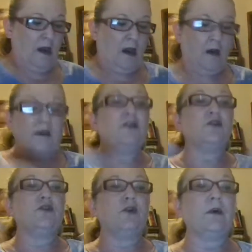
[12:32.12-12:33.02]
and you
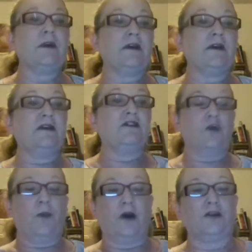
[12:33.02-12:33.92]
do it in
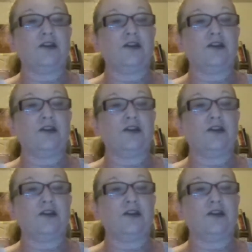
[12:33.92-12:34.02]
two parts.